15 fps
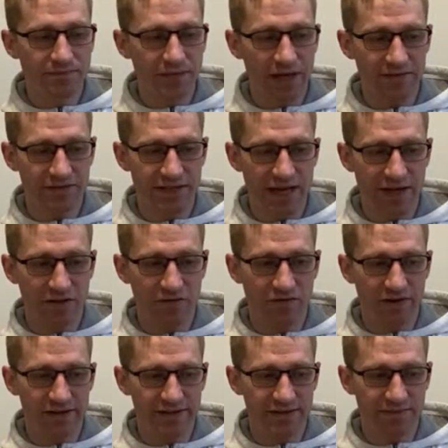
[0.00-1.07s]
I've
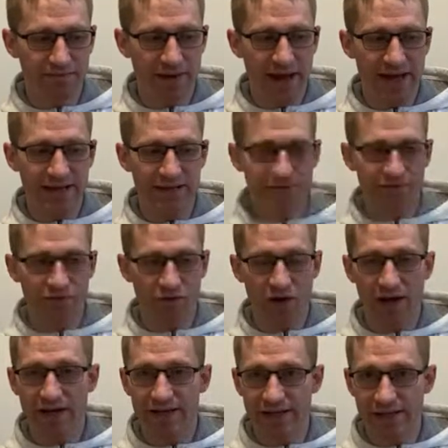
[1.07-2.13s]
sacrificed mass
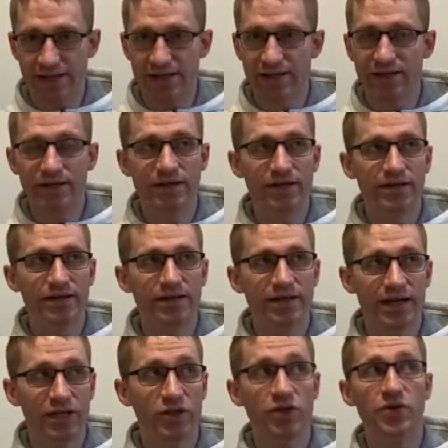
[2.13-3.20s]
variety
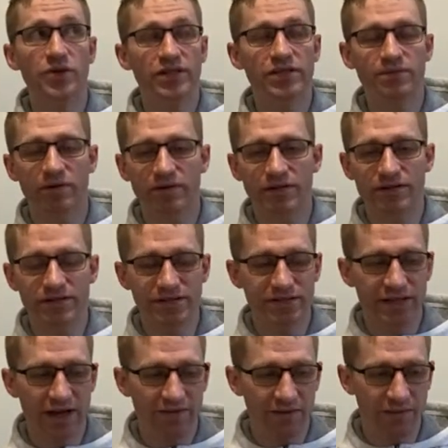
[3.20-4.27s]
and new experiences
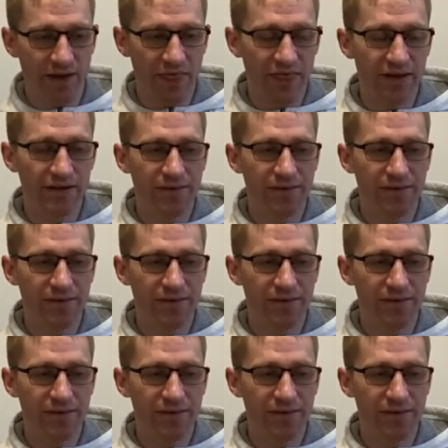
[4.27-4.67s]
every month